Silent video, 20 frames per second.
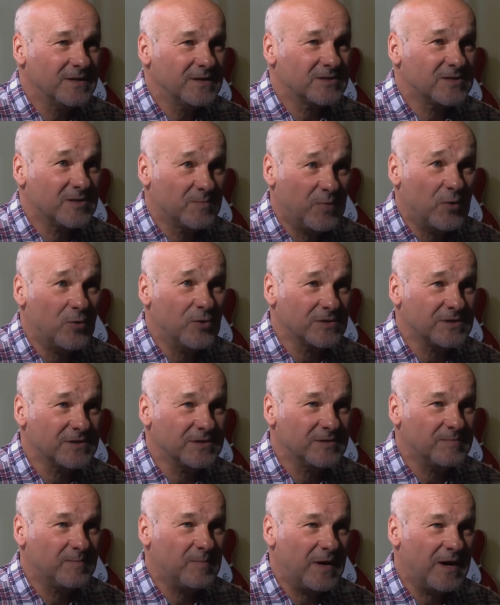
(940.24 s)

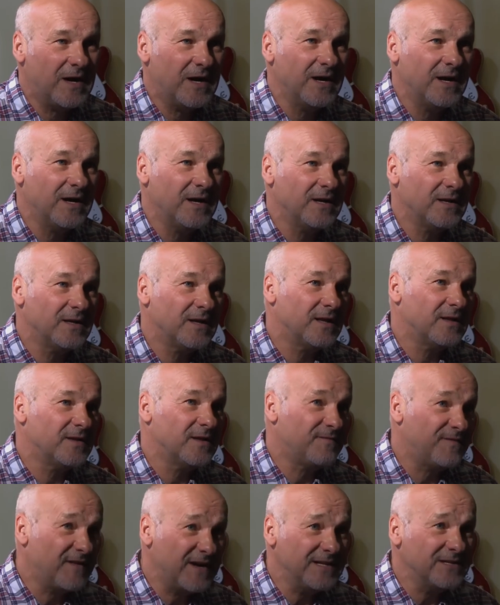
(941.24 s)
supported by
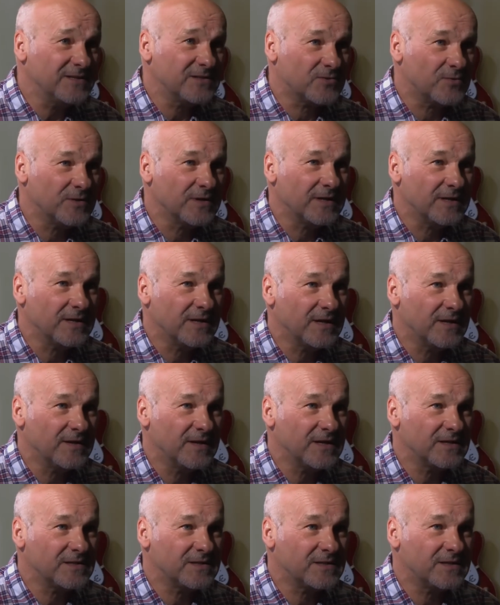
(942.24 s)
the fans, really. And
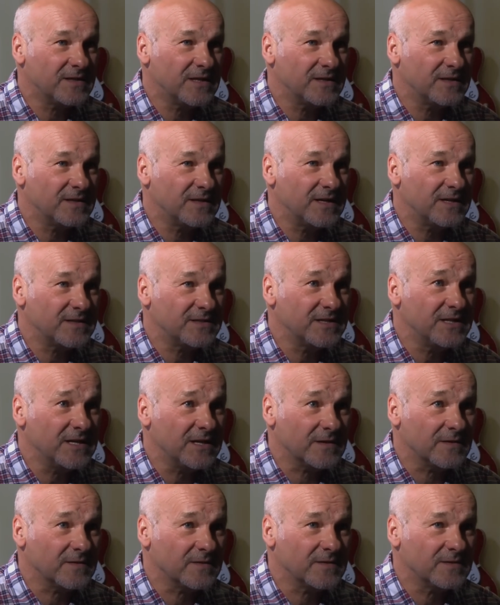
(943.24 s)
that that that's
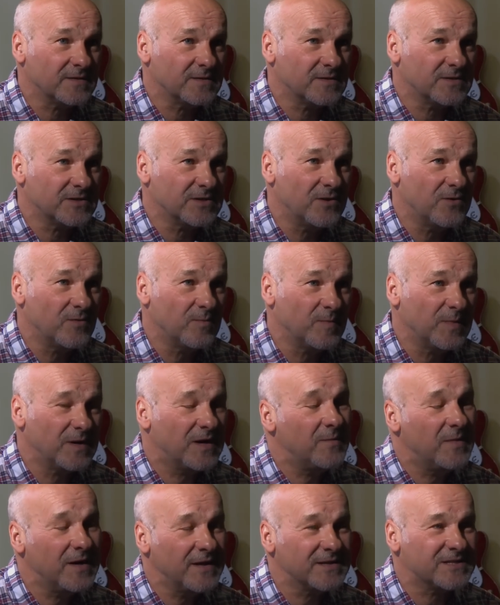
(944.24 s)
it. So, but
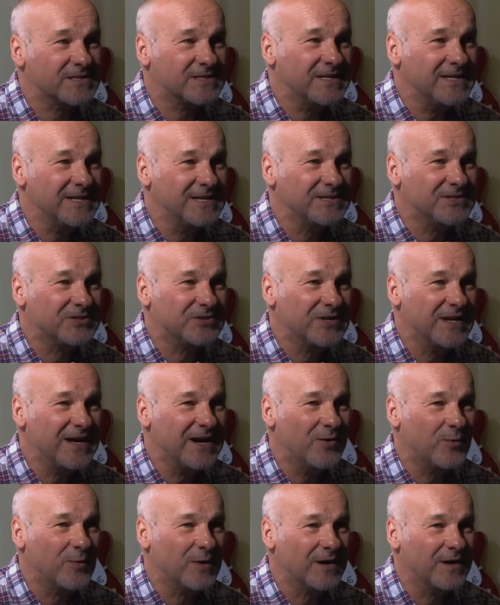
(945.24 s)
I'm at the stage
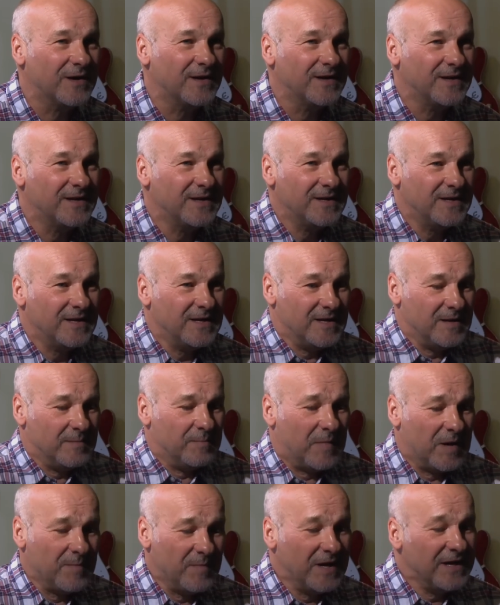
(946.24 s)
now where
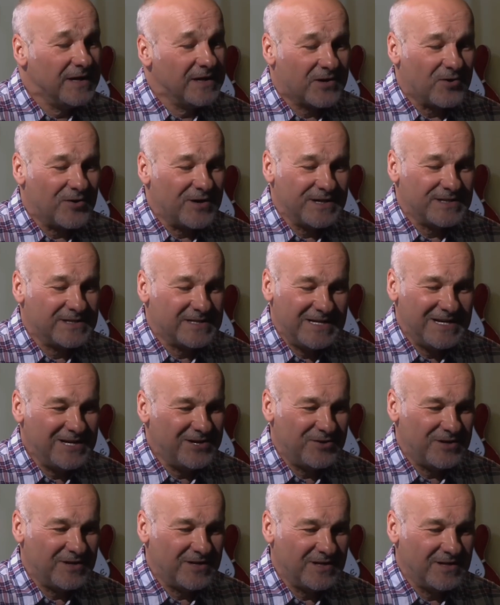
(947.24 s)
my main
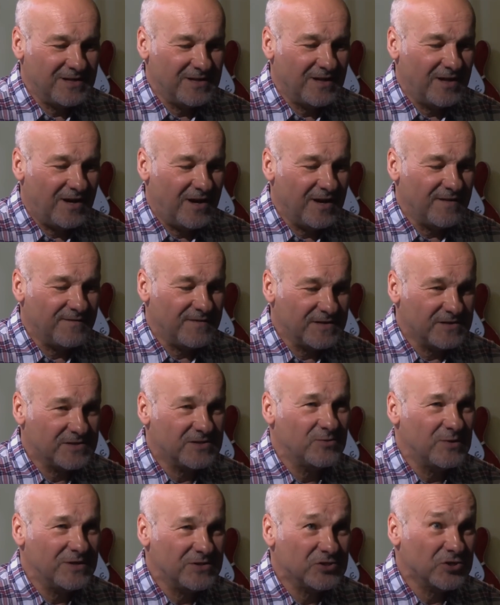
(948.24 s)
criteria in life is
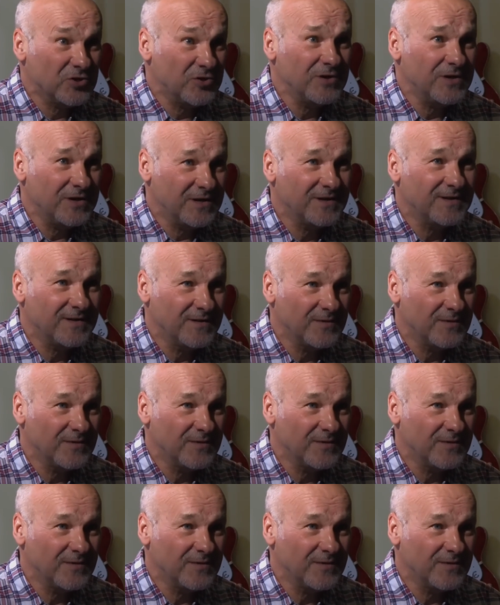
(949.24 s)
to enjoy